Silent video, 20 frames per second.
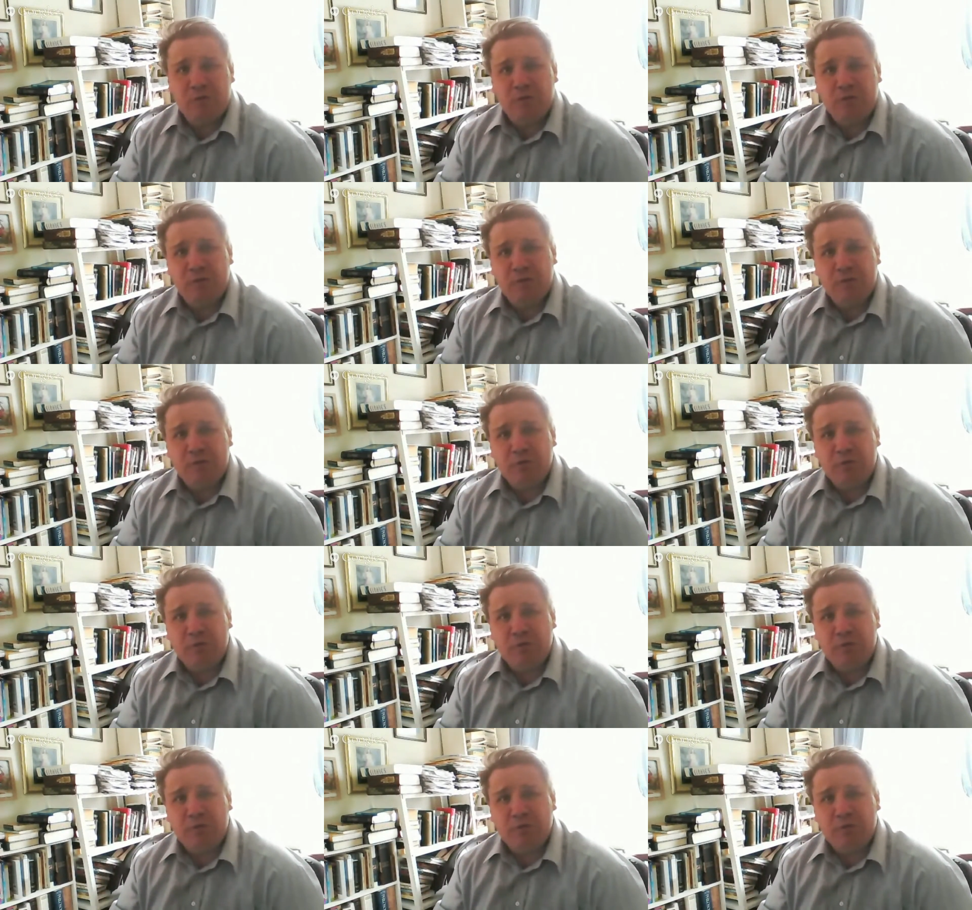
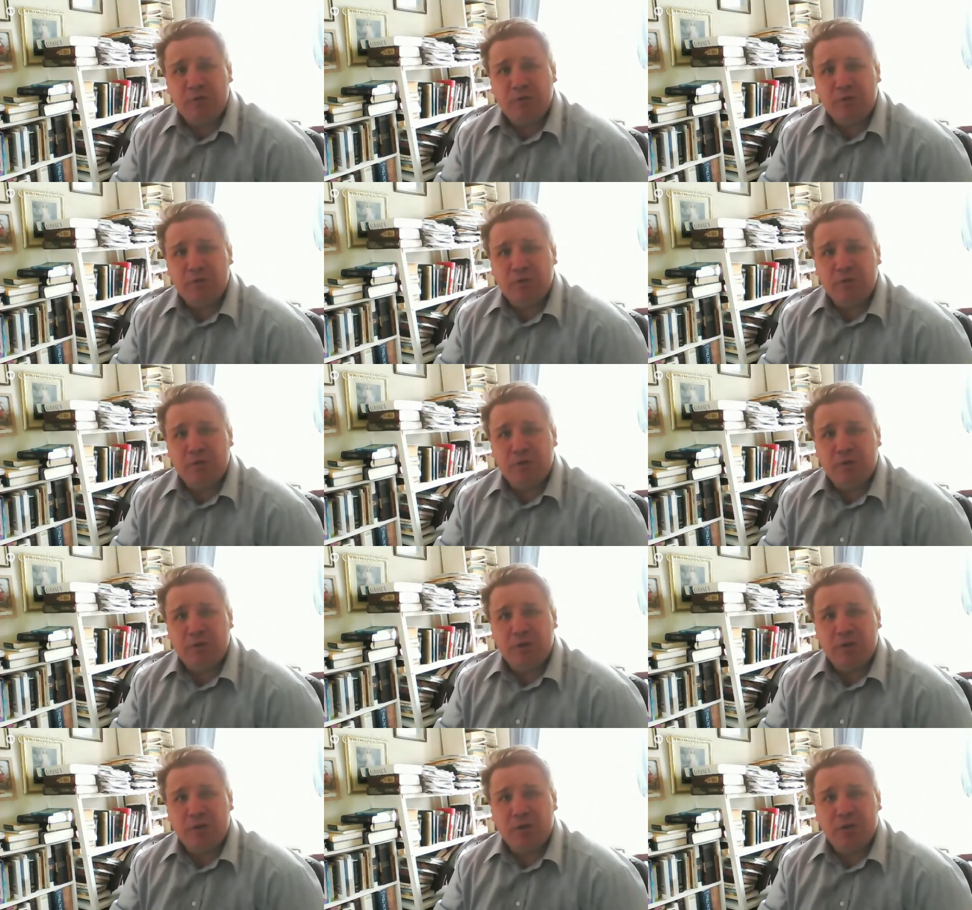
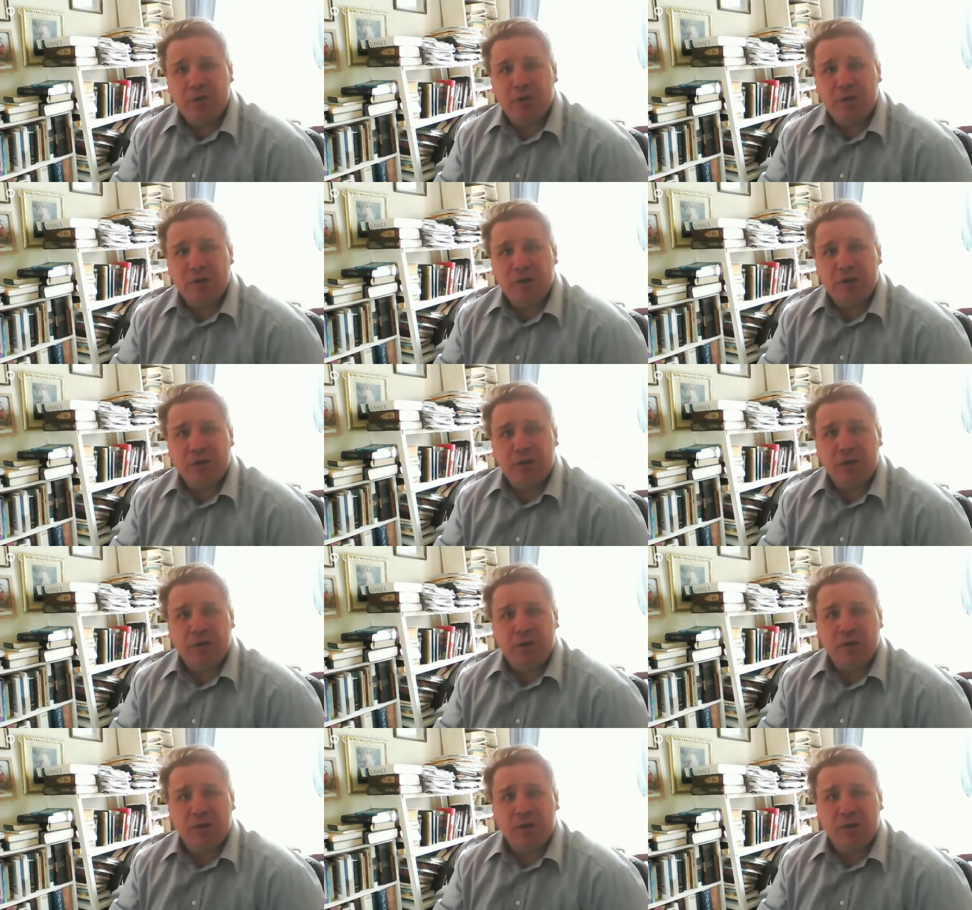(no one is talking)